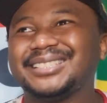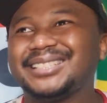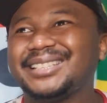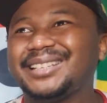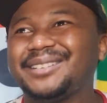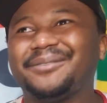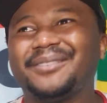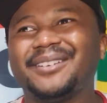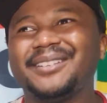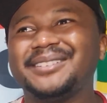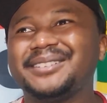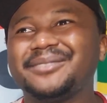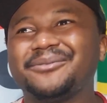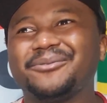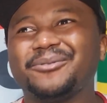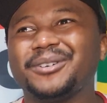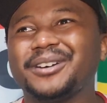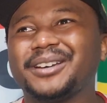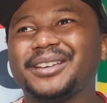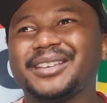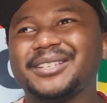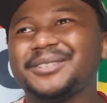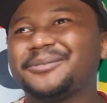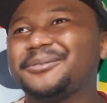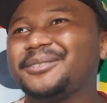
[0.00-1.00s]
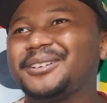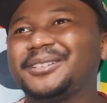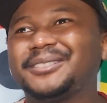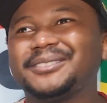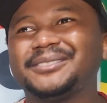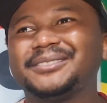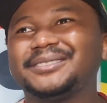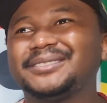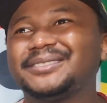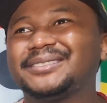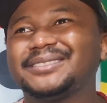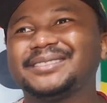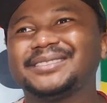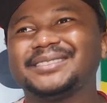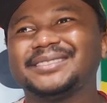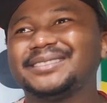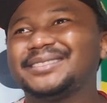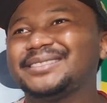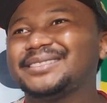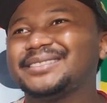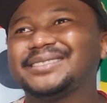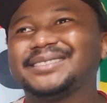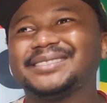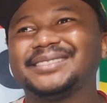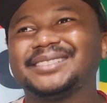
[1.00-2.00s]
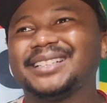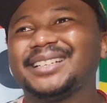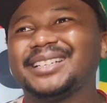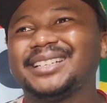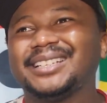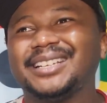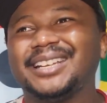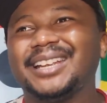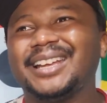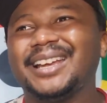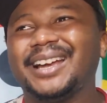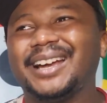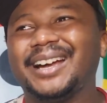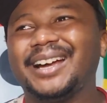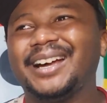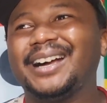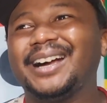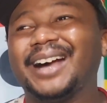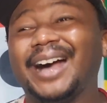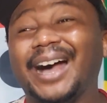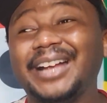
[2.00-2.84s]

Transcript: Defensive work as well. Yeah.